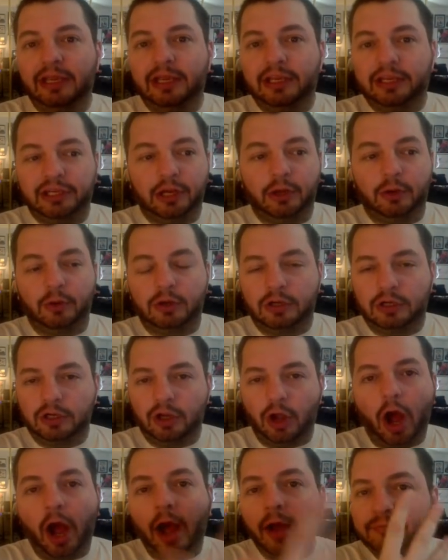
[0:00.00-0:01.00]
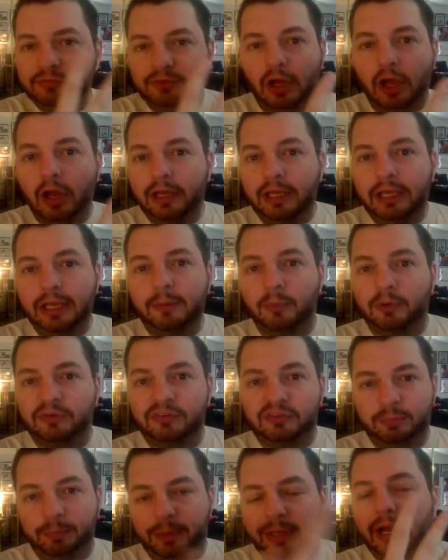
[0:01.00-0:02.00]
you know, coughed on him or
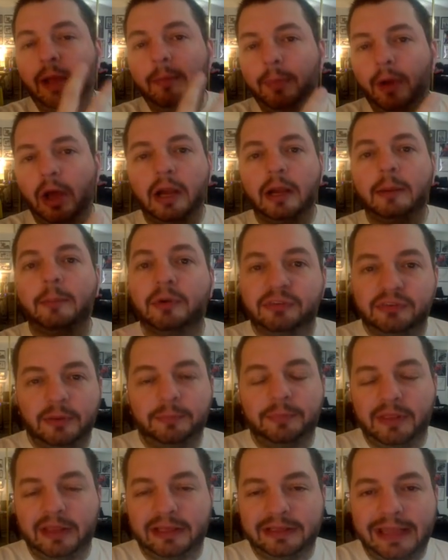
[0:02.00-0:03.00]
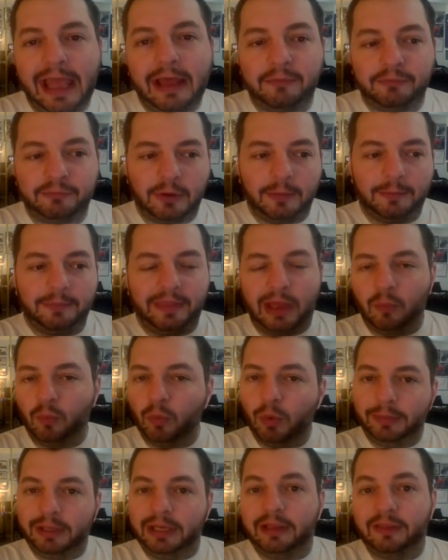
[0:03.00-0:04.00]
spit up on him or something like that from that
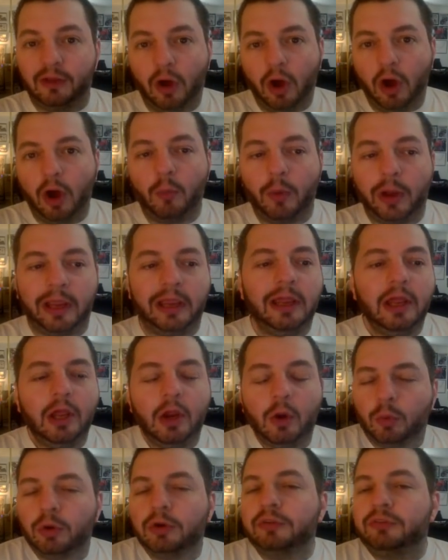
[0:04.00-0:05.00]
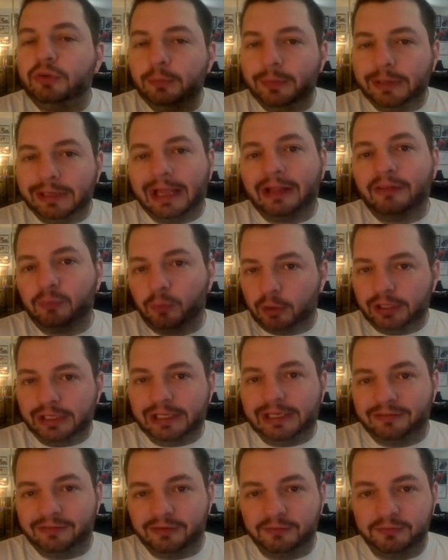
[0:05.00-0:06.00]
woman in the hallway. We're assuming that's where he
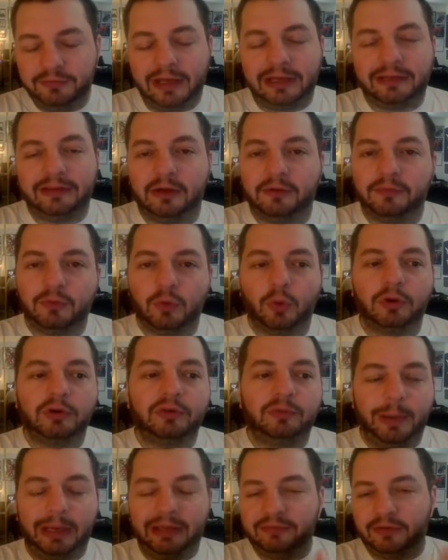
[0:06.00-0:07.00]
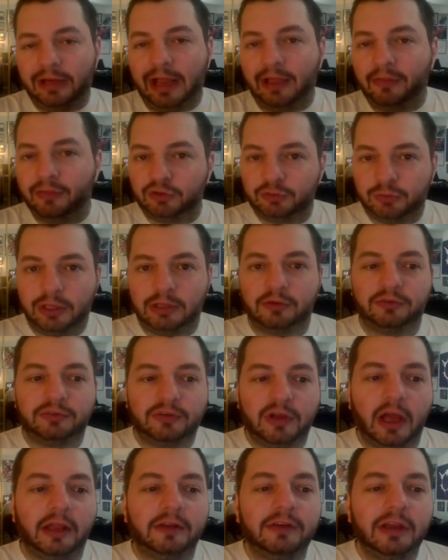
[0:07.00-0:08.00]
gets infected, of course, based on how the trailer's
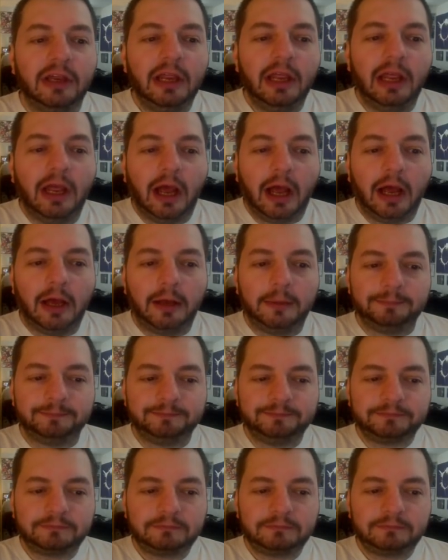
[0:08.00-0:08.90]
cut. Um,